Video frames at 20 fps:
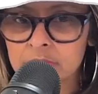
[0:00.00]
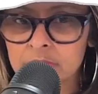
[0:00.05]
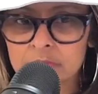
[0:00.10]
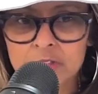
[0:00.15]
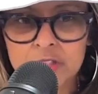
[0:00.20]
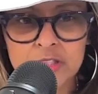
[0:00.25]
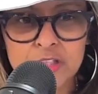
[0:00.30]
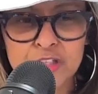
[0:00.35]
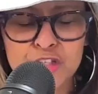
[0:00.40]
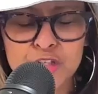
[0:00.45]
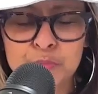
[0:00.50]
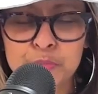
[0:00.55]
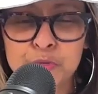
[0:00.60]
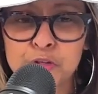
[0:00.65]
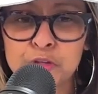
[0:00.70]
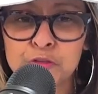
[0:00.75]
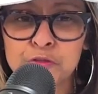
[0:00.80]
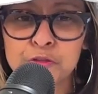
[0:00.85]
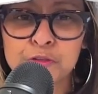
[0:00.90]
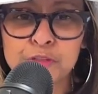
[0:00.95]
Such a
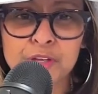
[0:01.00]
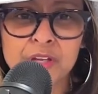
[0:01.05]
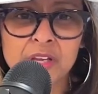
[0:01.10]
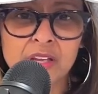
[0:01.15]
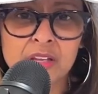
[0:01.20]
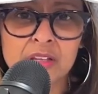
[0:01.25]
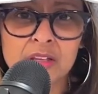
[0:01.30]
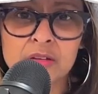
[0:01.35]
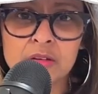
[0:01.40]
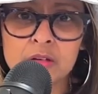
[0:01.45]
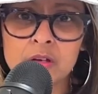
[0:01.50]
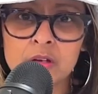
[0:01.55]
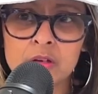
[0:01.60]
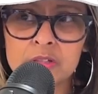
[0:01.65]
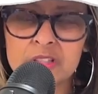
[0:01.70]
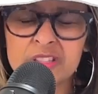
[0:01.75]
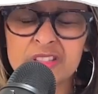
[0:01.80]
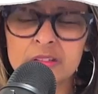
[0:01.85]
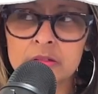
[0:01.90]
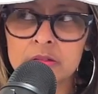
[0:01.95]
beautiful thing.
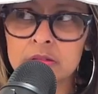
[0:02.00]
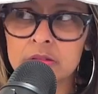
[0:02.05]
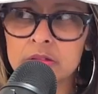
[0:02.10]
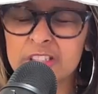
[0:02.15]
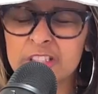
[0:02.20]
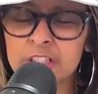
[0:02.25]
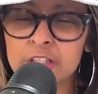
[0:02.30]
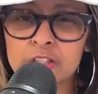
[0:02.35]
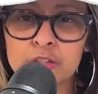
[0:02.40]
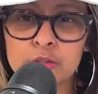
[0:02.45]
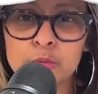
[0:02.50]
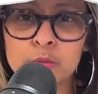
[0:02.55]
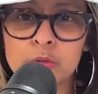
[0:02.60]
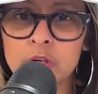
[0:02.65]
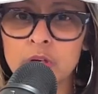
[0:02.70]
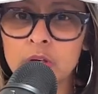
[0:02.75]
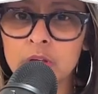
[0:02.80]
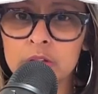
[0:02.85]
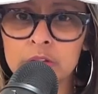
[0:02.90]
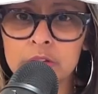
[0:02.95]
And, Dee, you
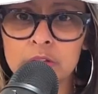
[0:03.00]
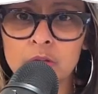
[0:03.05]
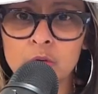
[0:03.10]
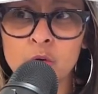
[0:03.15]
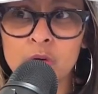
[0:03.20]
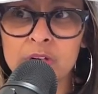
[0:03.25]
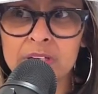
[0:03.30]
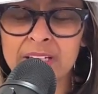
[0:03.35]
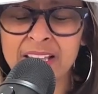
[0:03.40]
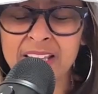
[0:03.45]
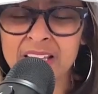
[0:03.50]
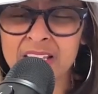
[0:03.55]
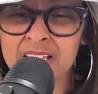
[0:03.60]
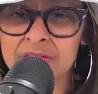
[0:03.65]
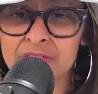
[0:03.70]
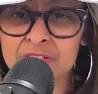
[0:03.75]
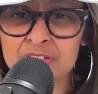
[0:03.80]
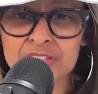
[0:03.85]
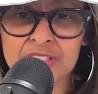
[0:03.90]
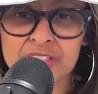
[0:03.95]
are
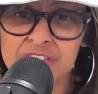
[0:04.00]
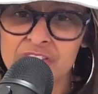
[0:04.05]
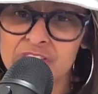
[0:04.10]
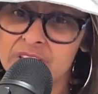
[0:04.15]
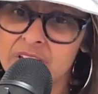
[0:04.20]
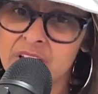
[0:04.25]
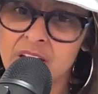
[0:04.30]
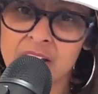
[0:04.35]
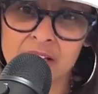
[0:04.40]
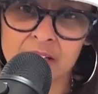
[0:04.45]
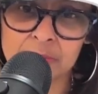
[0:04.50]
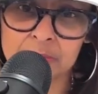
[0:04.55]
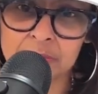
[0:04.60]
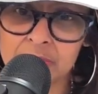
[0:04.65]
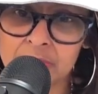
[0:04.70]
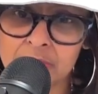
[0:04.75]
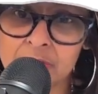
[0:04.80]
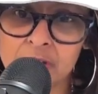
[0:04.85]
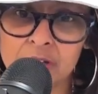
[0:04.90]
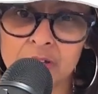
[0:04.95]
ordained for such a time.
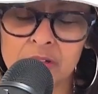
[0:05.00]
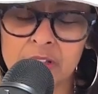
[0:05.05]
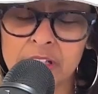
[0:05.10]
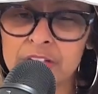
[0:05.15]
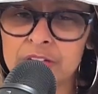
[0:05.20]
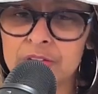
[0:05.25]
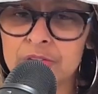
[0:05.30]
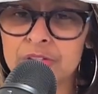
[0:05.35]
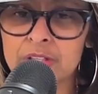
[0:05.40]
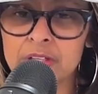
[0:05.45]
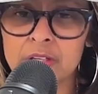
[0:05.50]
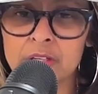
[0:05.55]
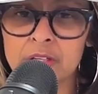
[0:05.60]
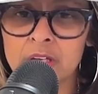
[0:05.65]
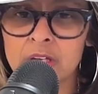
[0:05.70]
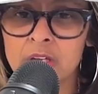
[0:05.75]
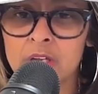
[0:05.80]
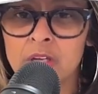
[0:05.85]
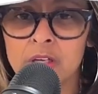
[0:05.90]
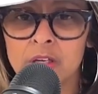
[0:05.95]
Like you said,
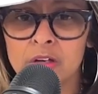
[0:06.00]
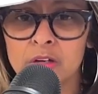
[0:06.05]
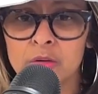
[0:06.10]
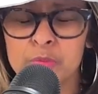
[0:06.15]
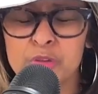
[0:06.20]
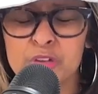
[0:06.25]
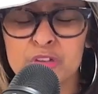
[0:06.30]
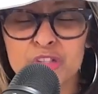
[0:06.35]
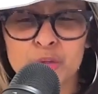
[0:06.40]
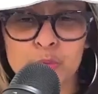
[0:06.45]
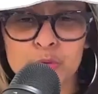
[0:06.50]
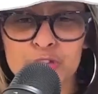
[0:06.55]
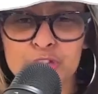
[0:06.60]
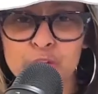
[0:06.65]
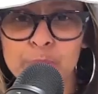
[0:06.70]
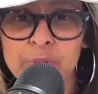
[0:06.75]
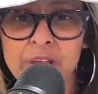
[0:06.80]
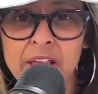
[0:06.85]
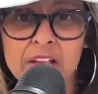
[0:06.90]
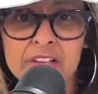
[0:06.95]
music was
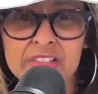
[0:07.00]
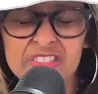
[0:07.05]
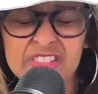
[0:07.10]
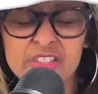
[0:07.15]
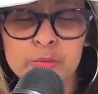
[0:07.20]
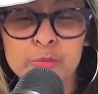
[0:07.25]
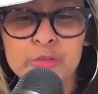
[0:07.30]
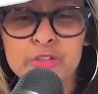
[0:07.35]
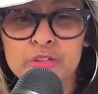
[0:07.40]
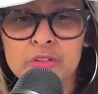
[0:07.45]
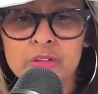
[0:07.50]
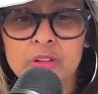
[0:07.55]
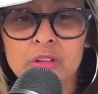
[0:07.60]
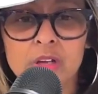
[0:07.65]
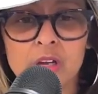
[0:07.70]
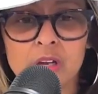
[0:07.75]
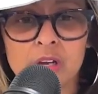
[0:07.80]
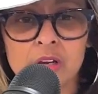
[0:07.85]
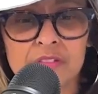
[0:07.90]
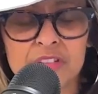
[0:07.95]
your passion. It was your
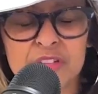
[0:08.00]
love.